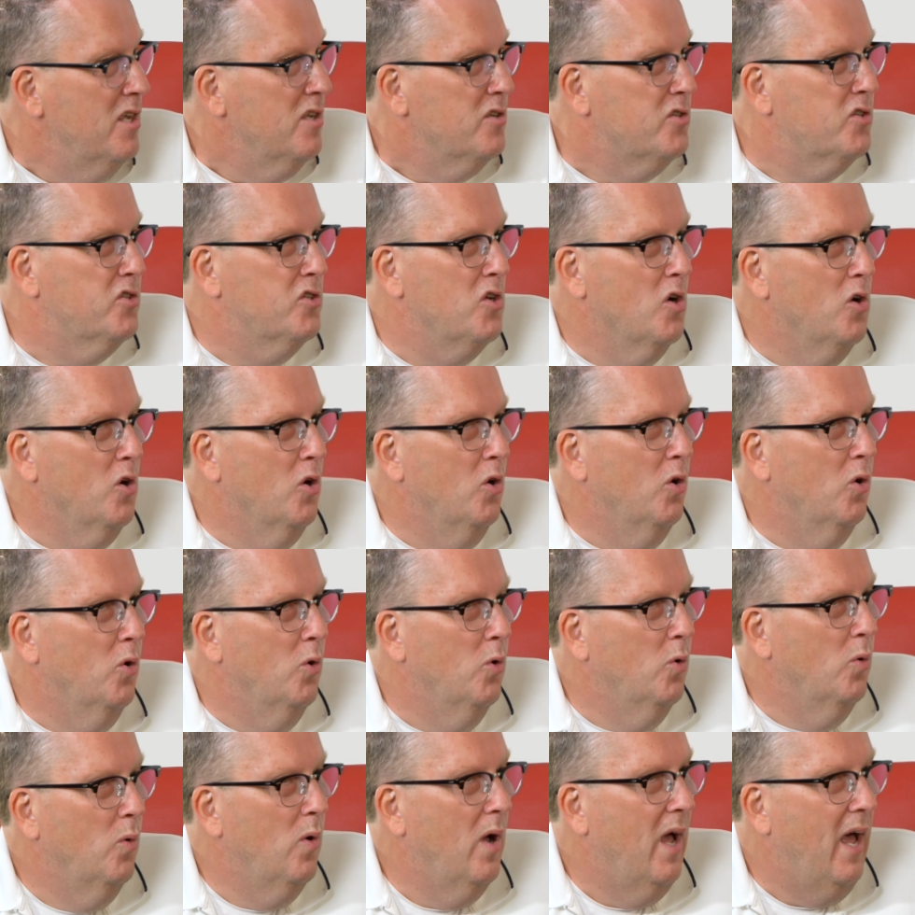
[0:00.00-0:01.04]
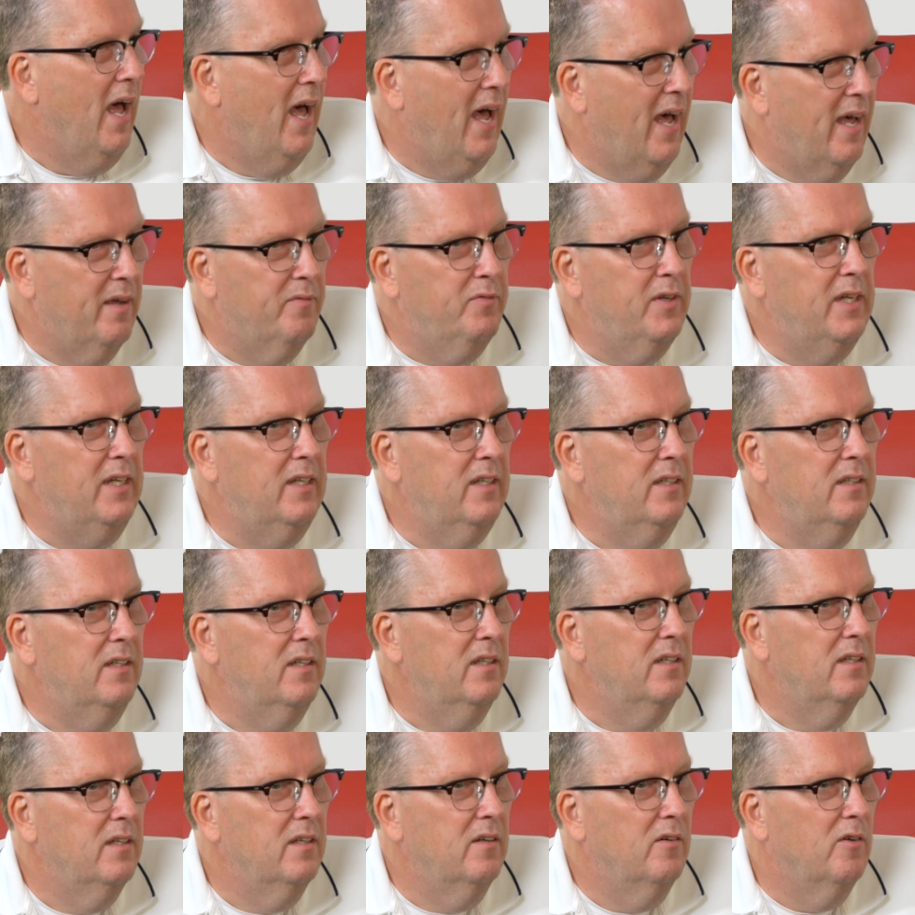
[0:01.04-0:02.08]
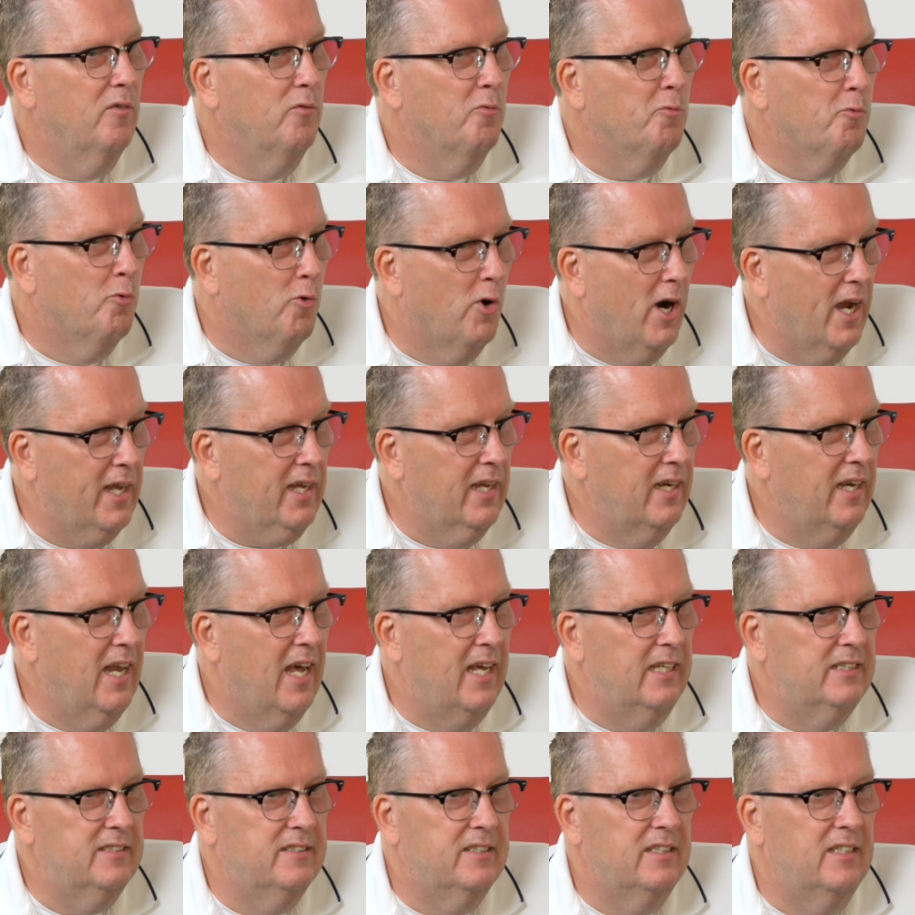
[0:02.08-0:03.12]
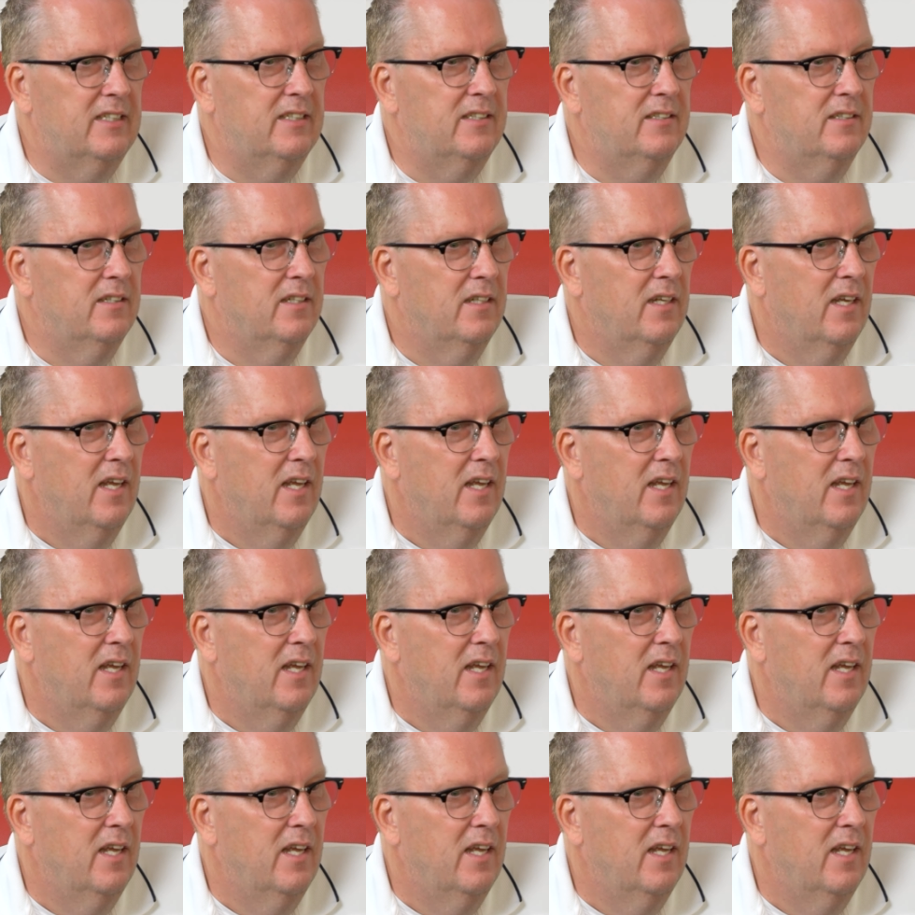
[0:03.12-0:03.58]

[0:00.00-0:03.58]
So having recognizing